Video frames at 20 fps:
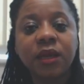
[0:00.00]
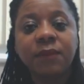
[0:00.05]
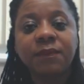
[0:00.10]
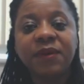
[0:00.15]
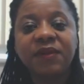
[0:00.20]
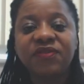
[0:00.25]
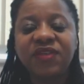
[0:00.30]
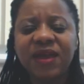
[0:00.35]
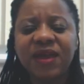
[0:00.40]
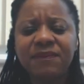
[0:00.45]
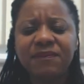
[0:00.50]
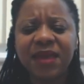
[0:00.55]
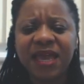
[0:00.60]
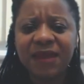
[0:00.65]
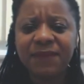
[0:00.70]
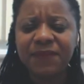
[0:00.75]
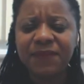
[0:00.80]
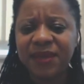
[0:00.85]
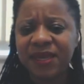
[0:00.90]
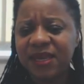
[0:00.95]
But there
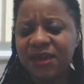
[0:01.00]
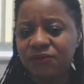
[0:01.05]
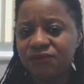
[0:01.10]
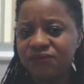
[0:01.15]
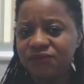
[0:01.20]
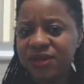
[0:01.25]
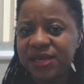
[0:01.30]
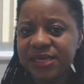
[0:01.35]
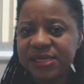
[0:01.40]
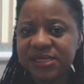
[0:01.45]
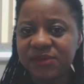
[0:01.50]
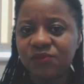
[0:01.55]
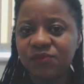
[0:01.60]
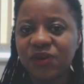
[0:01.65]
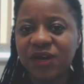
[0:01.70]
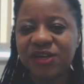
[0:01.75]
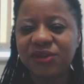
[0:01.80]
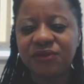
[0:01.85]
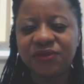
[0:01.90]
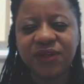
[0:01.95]
may be a reason
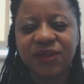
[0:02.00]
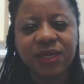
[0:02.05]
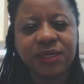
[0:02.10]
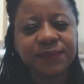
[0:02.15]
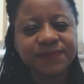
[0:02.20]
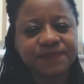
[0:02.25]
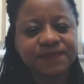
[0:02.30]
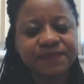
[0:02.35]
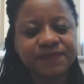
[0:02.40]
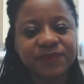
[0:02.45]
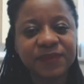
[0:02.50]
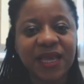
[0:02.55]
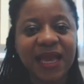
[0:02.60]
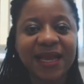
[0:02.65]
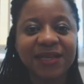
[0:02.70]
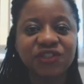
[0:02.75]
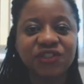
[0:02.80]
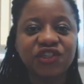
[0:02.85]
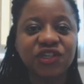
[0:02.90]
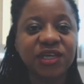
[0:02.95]
why you think,
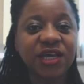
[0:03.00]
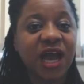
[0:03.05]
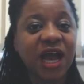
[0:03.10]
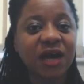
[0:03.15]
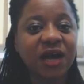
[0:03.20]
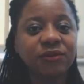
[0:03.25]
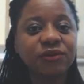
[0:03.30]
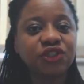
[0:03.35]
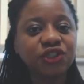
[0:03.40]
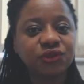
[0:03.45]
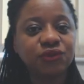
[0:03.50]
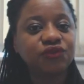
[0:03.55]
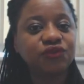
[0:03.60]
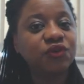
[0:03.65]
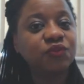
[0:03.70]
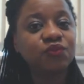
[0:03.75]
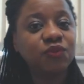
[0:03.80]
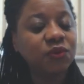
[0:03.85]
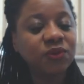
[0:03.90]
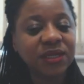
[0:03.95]
actually, our
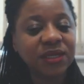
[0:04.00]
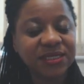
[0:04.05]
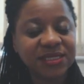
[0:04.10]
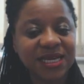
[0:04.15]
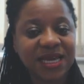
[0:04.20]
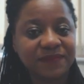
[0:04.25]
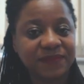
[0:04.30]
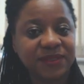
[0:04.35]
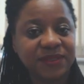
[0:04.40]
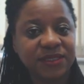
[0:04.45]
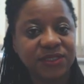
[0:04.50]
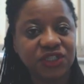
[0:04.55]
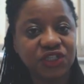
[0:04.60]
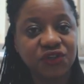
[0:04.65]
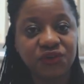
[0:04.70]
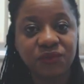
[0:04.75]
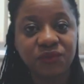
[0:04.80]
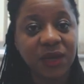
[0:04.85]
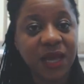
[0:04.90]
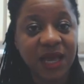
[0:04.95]
children won't adapt
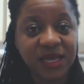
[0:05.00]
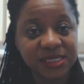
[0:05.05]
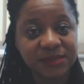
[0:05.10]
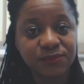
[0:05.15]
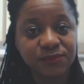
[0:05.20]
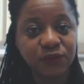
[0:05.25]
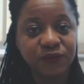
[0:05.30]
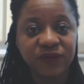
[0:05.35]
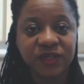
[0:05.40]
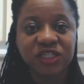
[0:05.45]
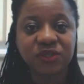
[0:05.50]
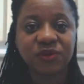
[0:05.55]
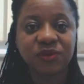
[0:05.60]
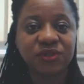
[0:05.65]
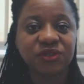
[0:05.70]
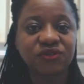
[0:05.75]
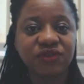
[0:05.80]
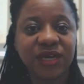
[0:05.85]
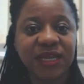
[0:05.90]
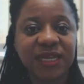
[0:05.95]
to us moving to
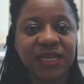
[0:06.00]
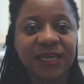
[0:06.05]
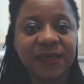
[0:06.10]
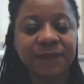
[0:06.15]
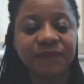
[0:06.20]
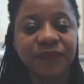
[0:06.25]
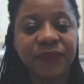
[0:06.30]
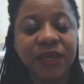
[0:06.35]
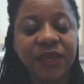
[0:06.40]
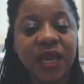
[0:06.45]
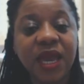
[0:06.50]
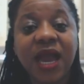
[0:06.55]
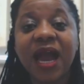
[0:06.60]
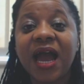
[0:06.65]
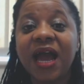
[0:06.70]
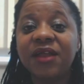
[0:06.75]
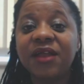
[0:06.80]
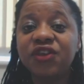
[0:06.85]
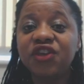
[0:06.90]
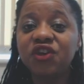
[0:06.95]
Australia,
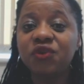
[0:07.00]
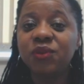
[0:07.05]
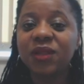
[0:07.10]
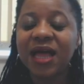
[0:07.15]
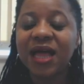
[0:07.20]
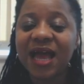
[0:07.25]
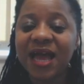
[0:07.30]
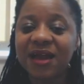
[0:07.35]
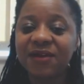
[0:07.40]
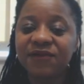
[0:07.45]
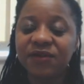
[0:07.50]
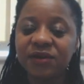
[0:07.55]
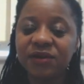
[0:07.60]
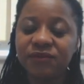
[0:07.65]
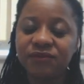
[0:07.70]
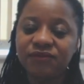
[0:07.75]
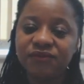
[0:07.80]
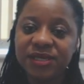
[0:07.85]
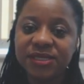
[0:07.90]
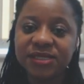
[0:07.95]
and you will have
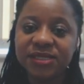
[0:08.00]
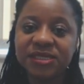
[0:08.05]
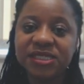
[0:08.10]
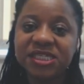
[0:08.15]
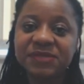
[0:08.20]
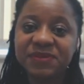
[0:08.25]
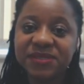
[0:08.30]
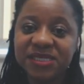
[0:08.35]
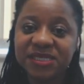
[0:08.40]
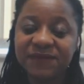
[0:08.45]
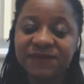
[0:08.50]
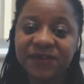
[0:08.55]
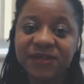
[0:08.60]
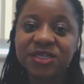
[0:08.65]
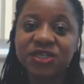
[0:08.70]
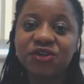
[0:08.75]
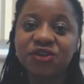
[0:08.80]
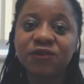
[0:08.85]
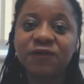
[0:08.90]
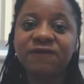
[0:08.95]
reasons specific
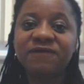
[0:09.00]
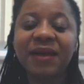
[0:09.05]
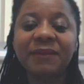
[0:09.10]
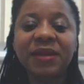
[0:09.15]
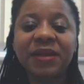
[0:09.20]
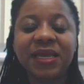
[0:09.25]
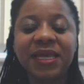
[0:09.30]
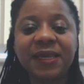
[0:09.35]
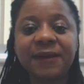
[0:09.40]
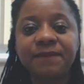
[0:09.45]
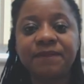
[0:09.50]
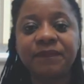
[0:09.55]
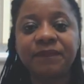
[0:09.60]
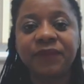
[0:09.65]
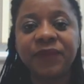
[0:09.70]
to your family.